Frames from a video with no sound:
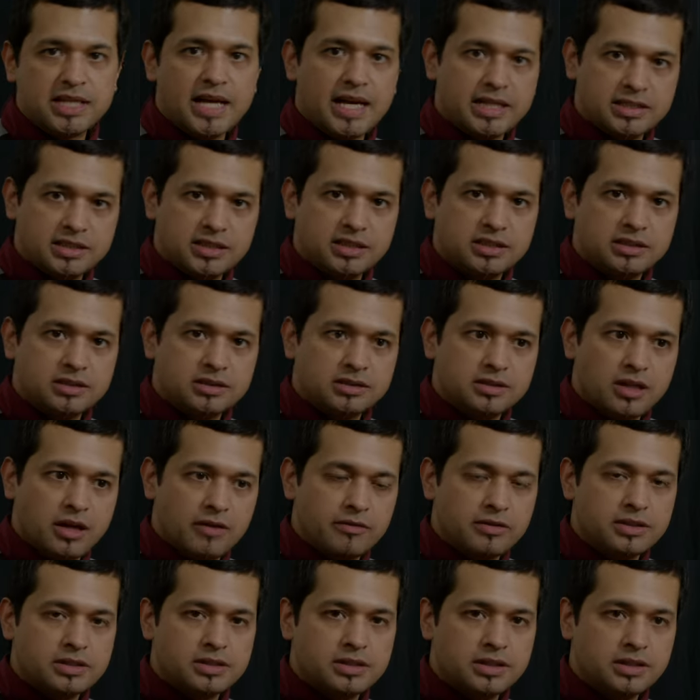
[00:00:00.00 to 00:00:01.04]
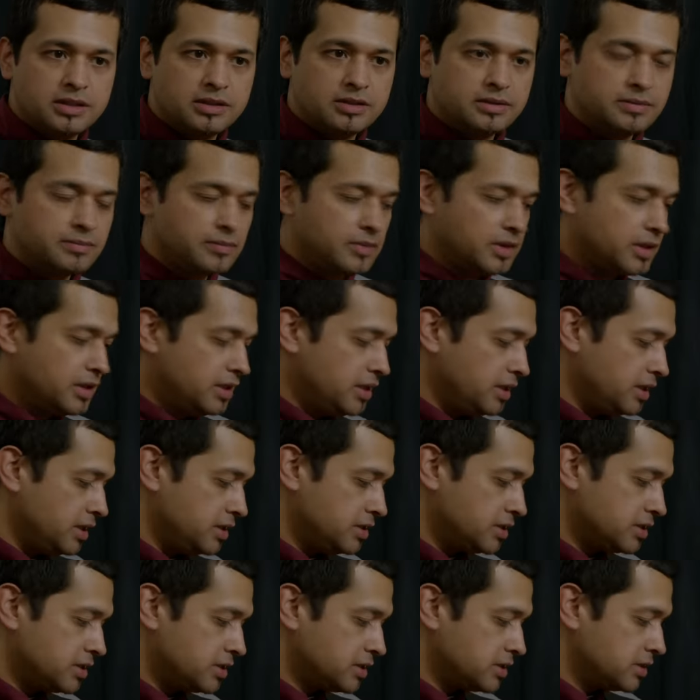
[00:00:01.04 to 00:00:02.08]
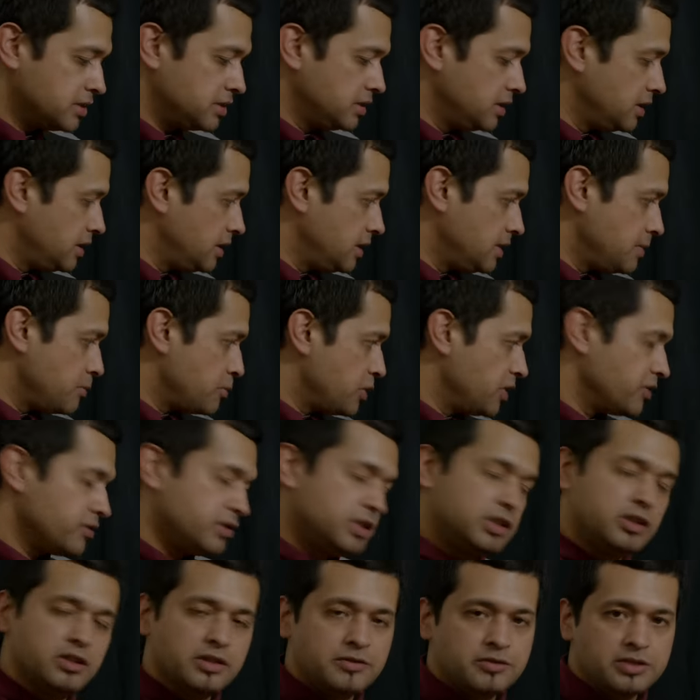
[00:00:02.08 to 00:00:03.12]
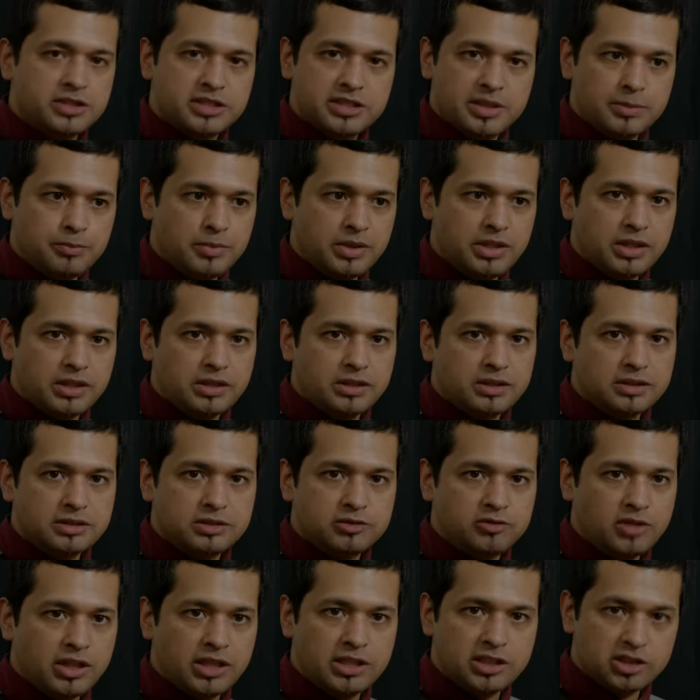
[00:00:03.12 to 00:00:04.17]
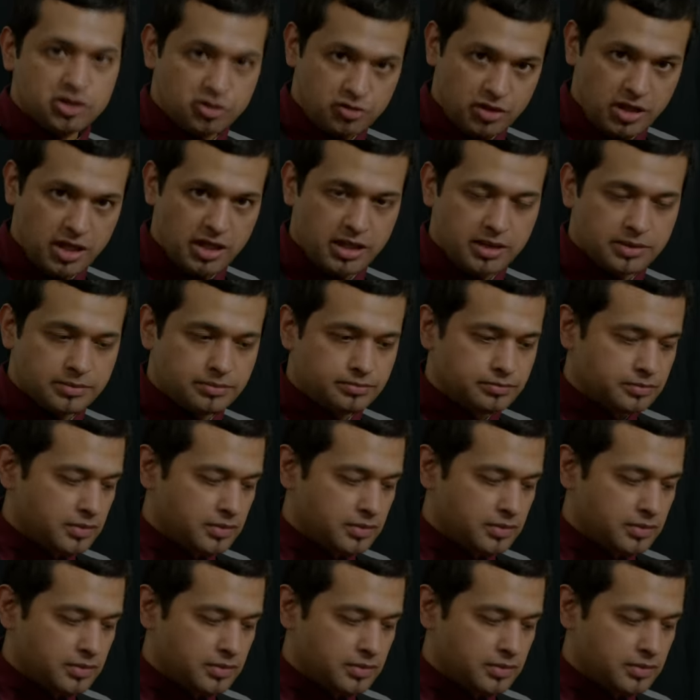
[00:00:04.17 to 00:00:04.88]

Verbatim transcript: as is, obviously. It's perfectly good for sipping and drinking it straight,